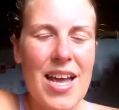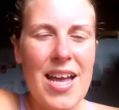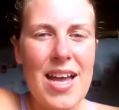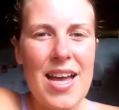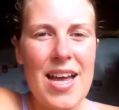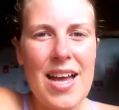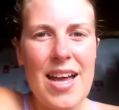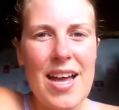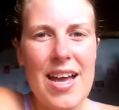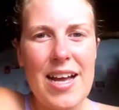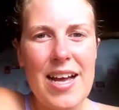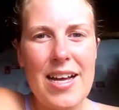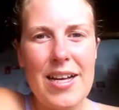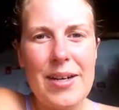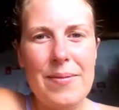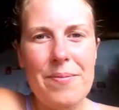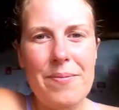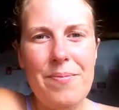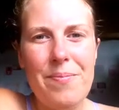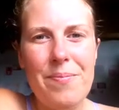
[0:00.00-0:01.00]
And
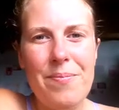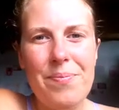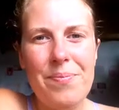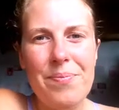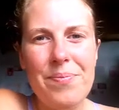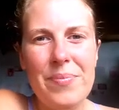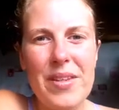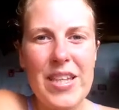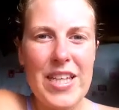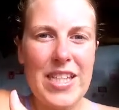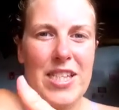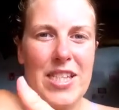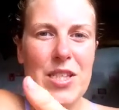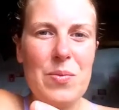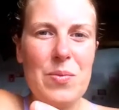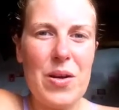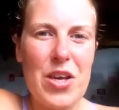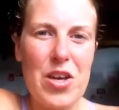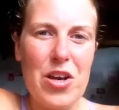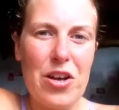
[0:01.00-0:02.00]
this is why you
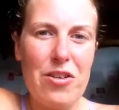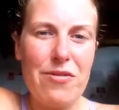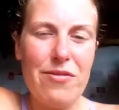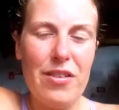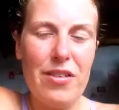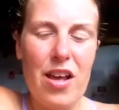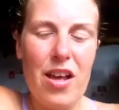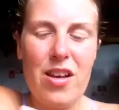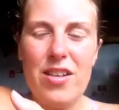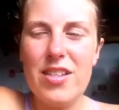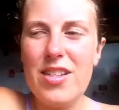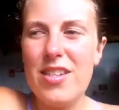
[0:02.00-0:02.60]
gotta floss.